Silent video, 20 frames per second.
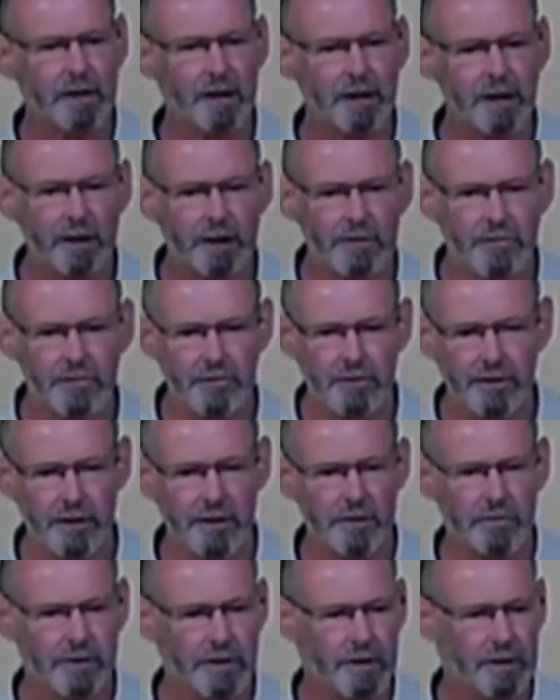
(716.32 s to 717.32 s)
the life
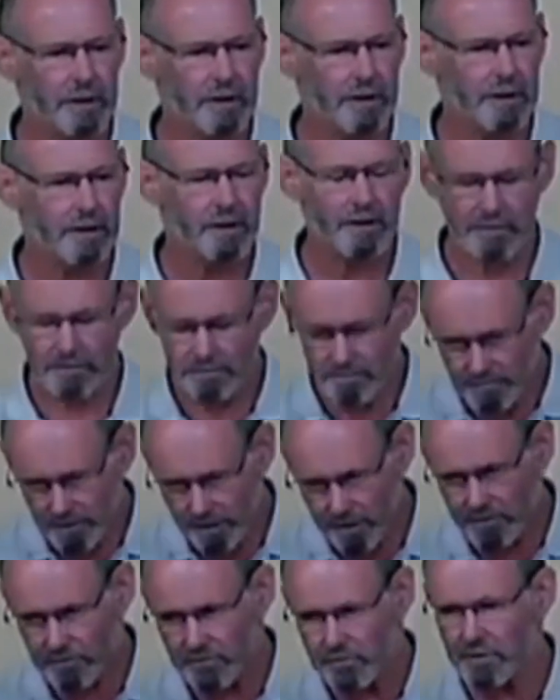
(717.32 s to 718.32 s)
saving,
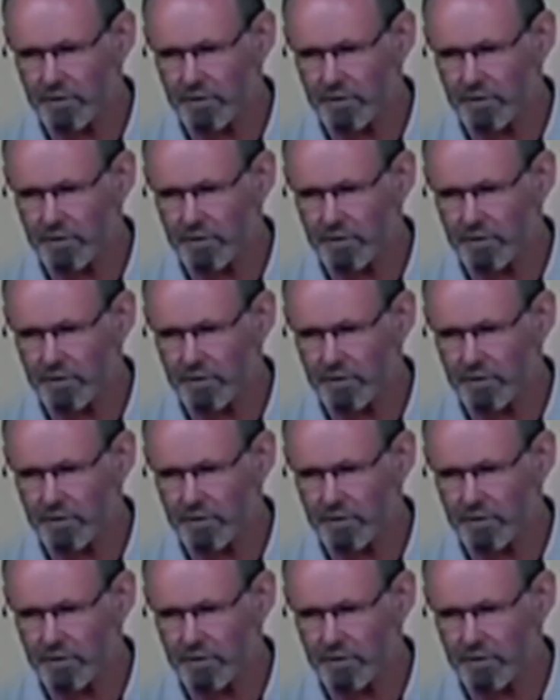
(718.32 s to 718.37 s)
life